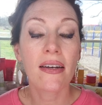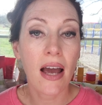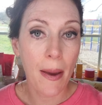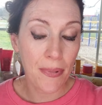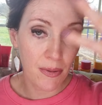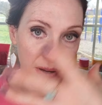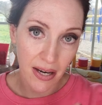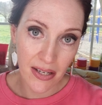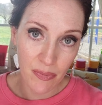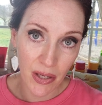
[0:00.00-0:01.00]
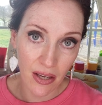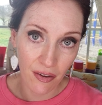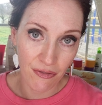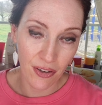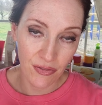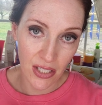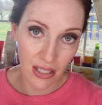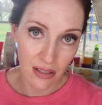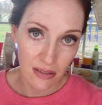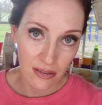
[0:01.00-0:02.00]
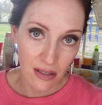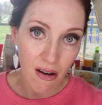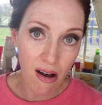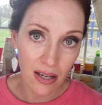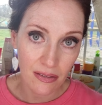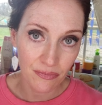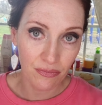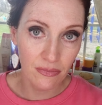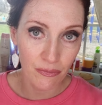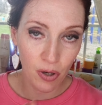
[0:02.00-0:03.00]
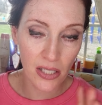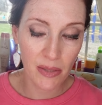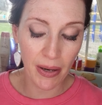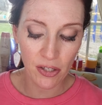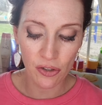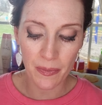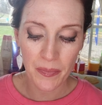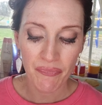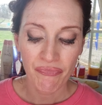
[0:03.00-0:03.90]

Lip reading: I put my SPF 50 on, broad spectrum.